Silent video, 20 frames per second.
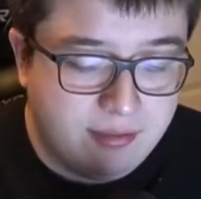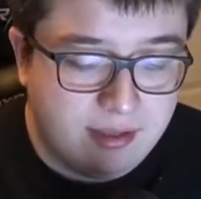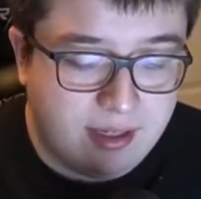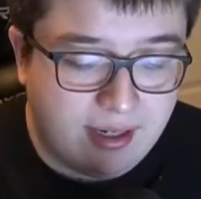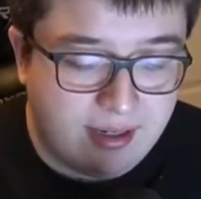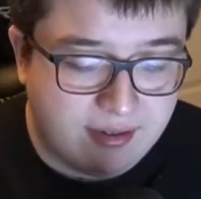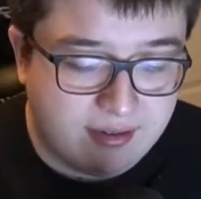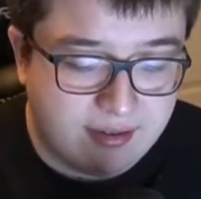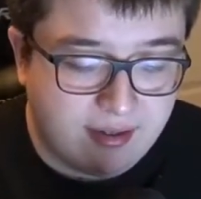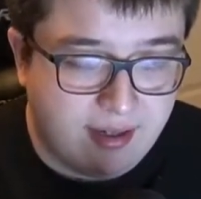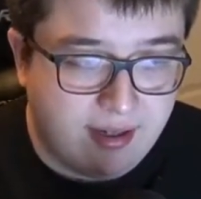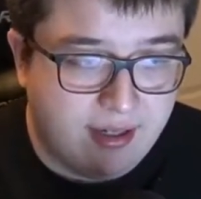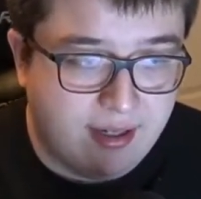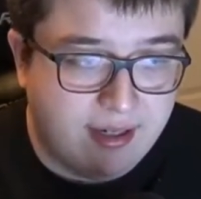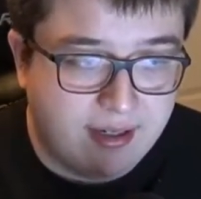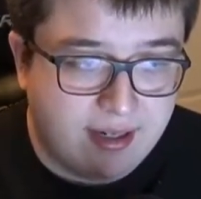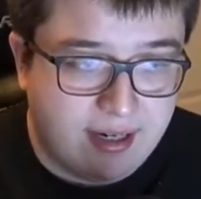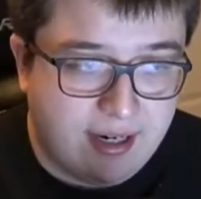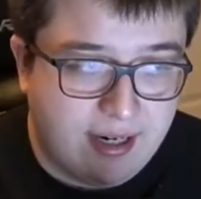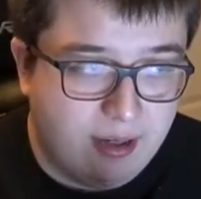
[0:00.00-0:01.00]
I decided
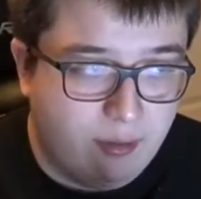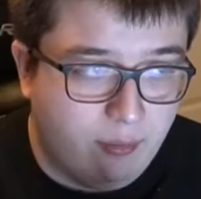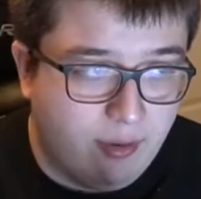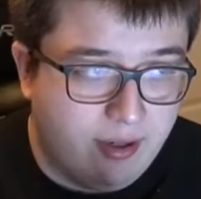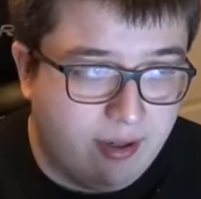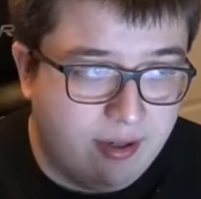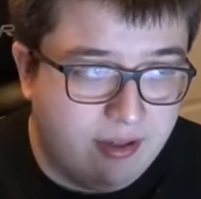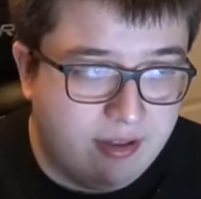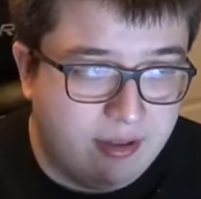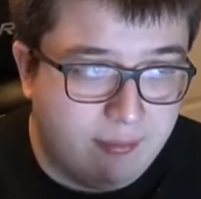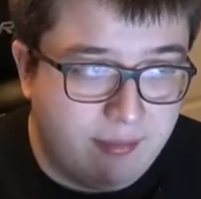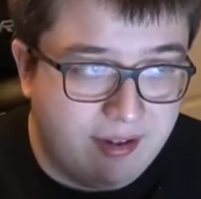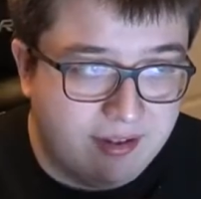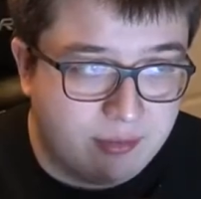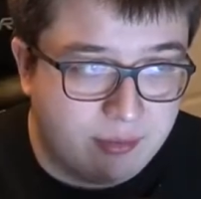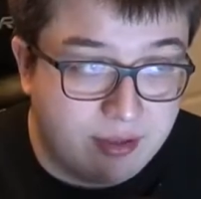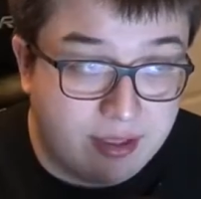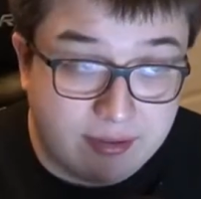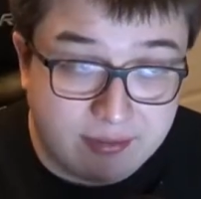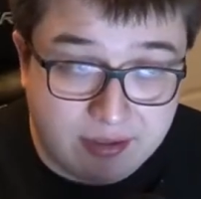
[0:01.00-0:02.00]
I kind of wanted to mess
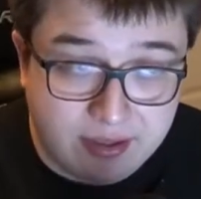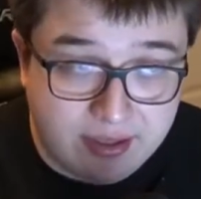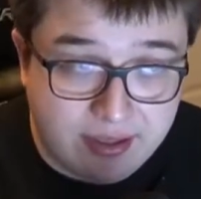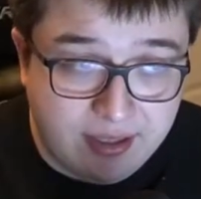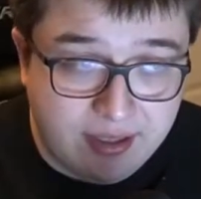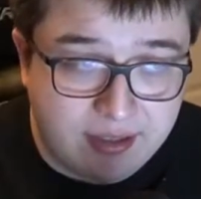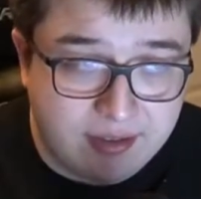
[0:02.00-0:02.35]
with everything